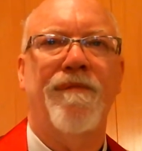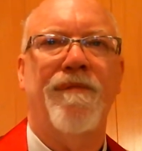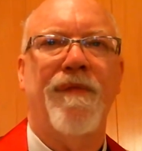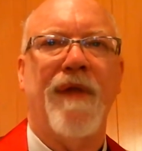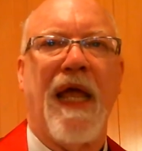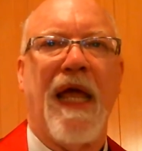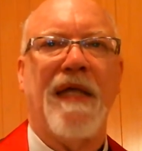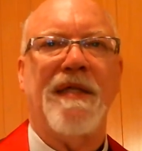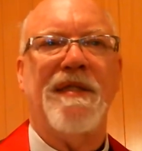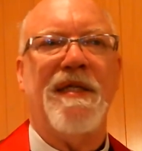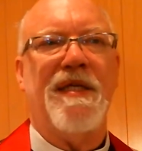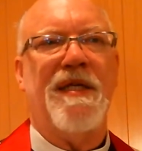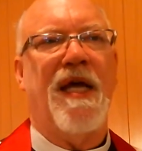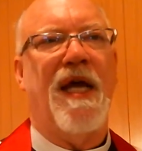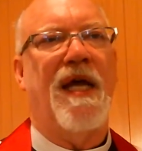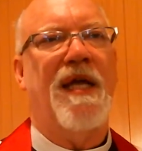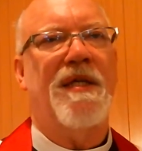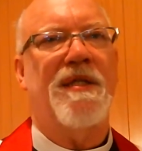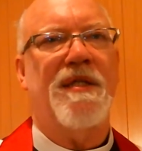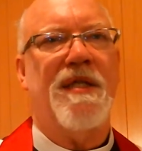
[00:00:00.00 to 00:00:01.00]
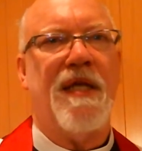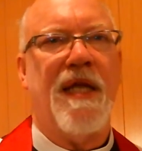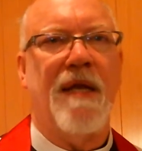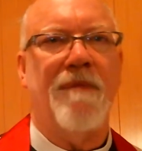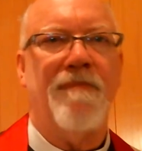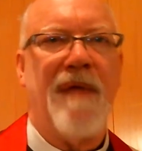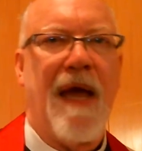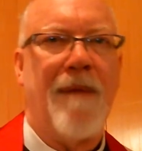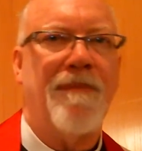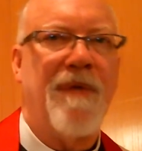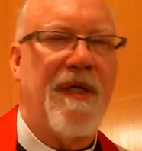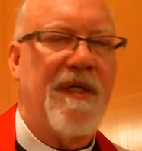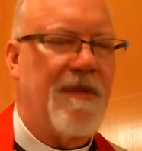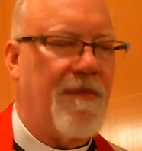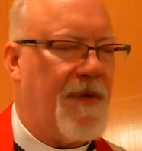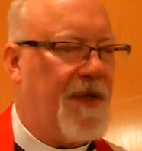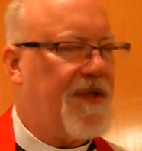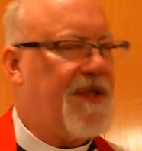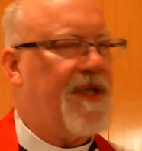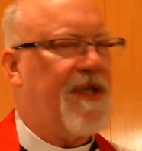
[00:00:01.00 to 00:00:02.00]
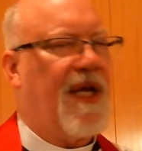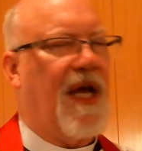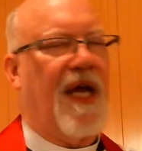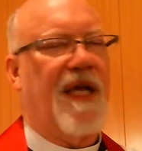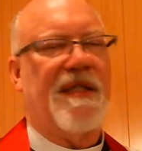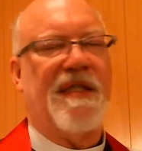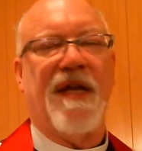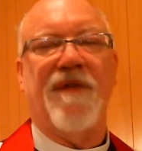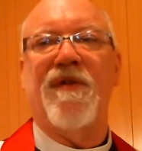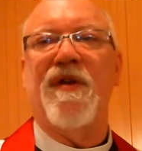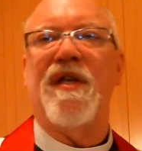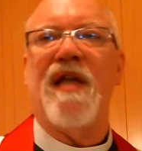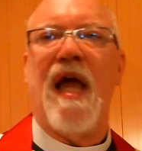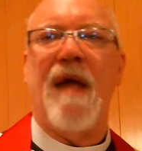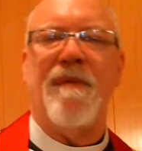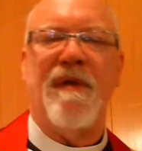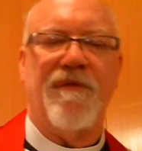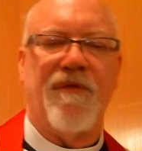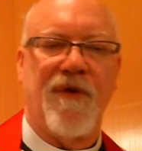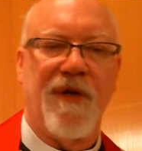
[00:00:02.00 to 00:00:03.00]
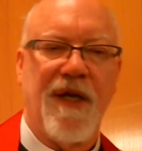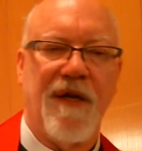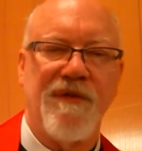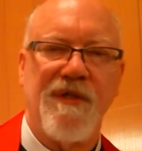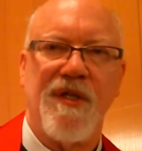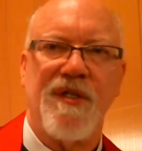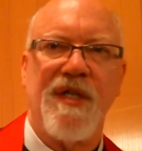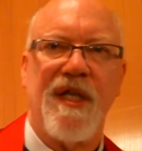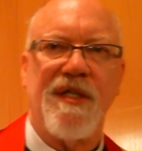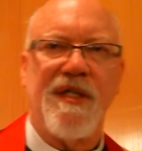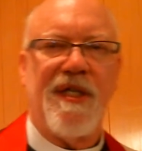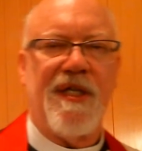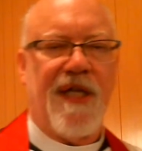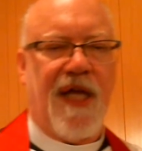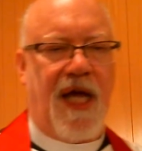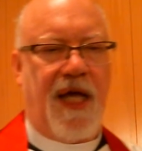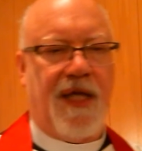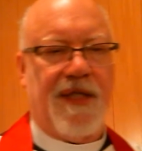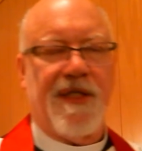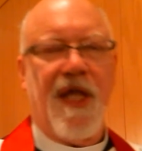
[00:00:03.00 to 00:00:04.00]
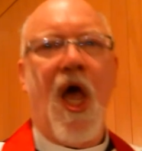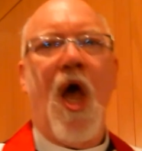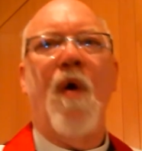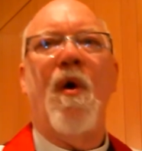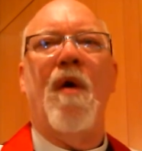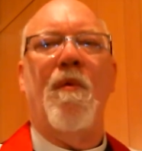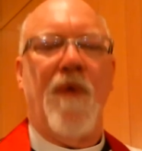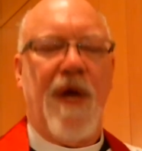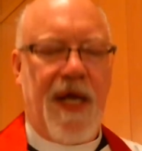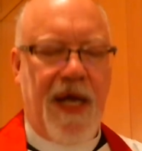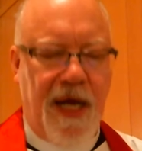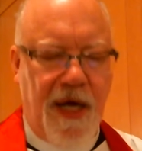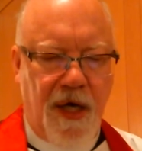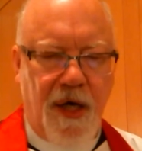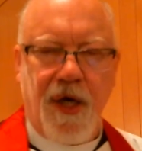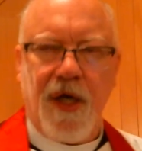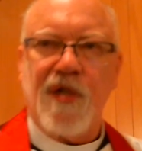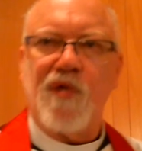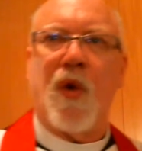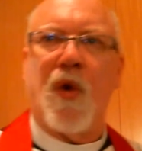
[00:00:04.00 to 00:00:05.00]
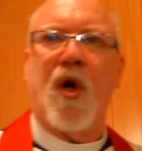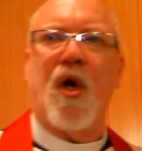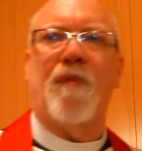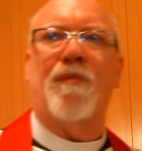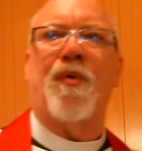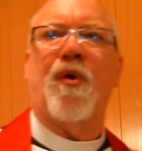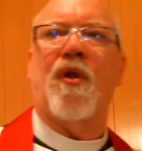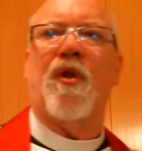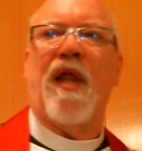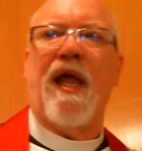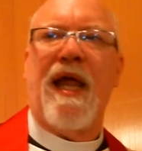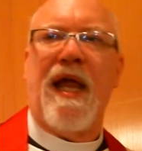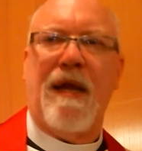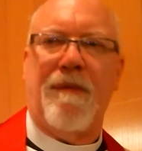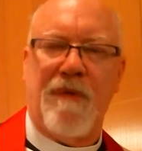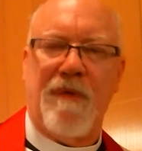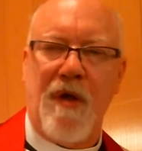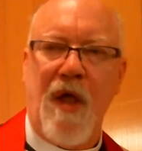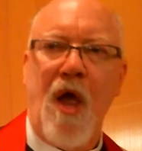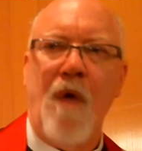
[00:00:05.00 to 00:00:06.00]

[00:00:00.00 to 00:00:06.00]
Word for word: as he does in baptism, as he does every time he forgives us, as he does when we hear his word proclaimed,